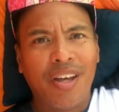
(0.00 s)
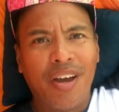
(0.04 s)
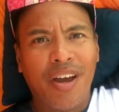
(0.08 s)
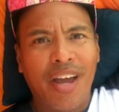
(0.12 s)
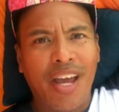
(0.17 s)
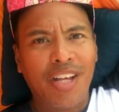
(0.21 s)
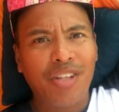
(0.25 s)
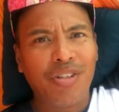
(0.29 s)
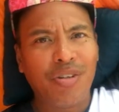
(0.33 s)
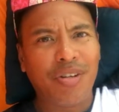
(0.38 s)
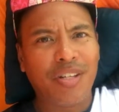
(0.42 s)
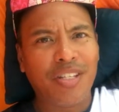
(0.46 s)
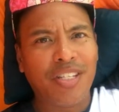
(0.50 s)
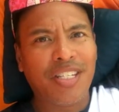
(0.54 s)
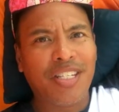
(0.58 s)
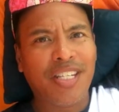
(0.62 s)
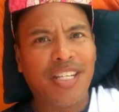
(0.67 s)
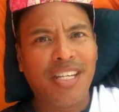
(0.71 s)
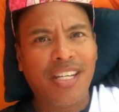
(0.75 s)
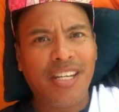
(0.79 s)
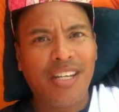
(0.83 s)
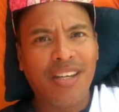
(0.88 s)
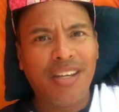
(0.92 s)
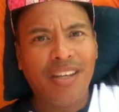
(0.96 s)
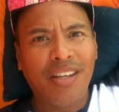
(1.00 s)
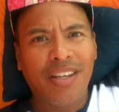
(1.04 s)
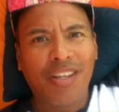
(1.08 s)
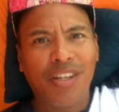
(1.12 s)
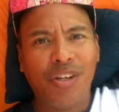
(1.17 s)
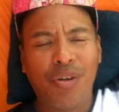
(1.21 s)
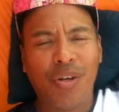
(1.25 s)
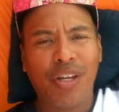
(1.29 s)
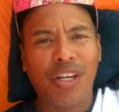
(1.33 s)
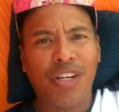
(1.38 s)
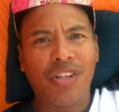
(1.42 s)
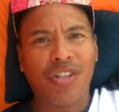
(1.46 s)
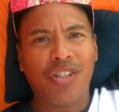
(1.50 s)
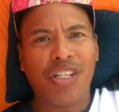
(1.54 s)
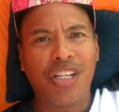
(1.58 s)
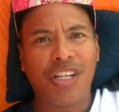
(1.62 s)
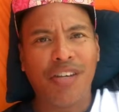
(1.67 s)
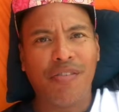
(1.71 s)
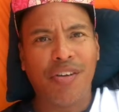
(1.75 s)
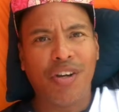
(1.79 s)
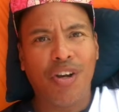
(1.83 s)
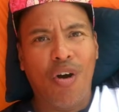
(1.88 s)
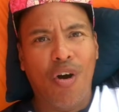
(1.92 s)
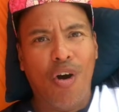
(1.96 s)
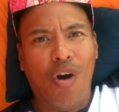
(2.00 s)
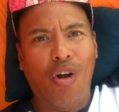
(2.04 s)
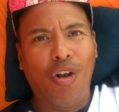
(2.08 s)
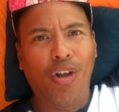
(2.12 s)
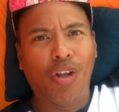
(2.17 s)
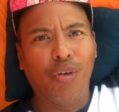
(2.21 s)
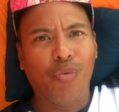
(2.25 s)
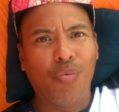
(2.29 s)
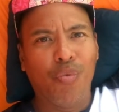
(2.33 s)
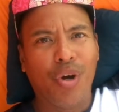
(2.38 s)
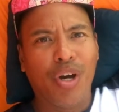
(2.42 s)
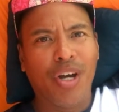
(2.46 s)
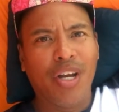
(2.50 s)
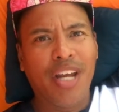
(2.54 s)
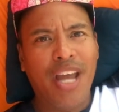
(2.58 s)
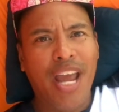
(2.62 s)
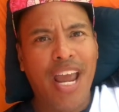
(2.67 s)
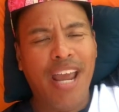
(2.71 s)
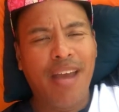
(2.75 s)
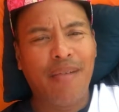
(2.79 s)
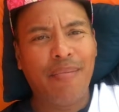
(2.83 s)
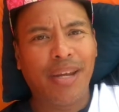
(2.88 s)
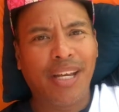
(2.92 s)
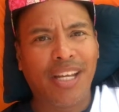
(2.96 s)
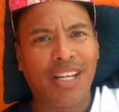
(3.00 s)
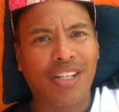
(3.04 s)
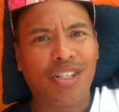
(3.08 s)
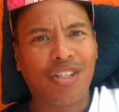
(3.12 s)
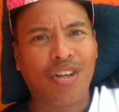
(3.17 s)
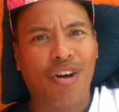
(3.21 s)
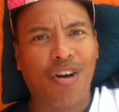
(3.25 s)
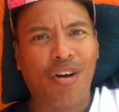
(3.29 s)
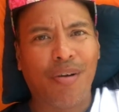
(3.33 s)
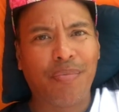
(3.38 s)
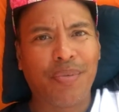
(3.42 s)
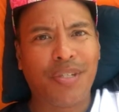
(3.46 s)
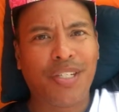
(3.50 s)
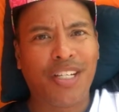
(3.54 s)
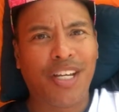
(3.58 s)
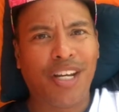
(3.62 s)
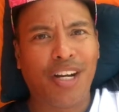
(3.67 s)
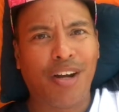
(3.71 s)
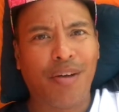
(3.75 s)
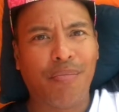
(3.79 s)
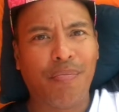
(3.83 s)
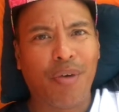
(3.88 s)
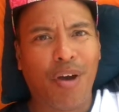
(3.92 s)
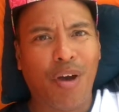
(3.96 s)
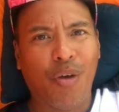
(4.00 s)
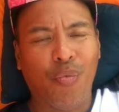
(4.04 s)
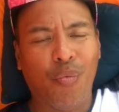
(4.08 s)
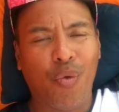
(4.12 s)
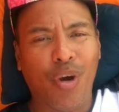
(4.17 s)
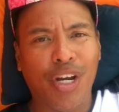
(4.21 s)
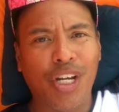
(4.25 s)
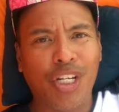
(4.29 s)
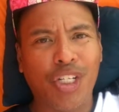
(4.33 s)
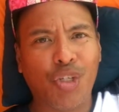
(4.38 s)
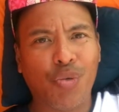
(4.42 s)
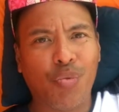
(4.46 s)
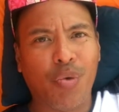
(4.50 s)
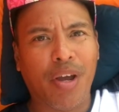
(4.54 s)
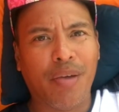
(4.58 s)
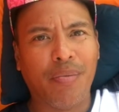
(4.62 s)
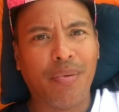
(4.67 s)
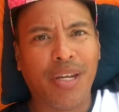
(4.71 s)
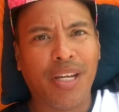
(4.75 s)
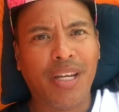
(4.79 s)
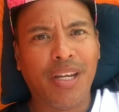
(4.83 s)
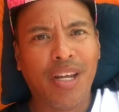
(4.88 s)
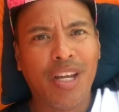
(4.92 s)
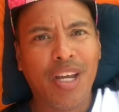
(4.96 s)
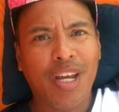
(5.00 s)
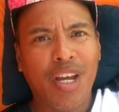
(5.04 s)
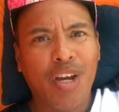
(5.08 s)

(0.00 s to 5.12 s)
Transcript: As you can see, you can achieve an all-in-one hammock and tarp setup on one-inch webbing